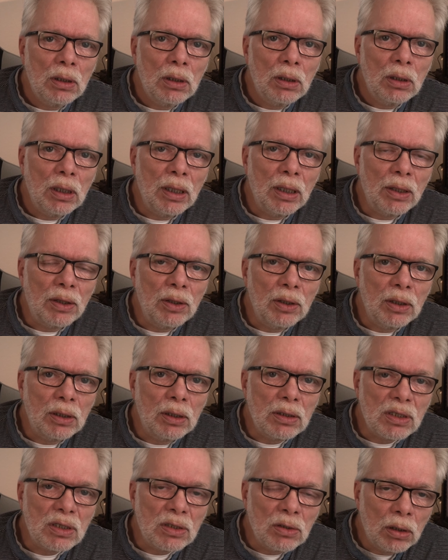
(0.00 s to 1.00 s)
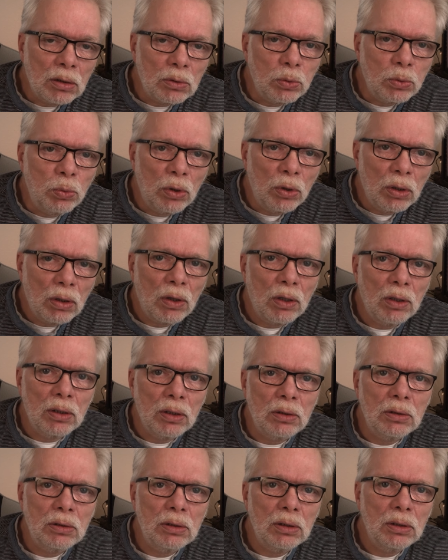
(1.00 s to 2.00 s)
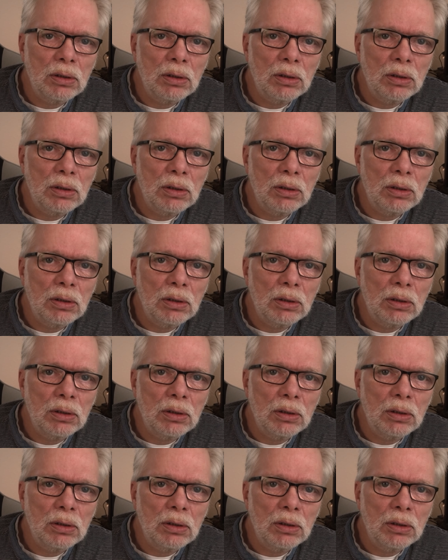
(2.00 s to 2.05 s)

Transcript: I think it's not worth it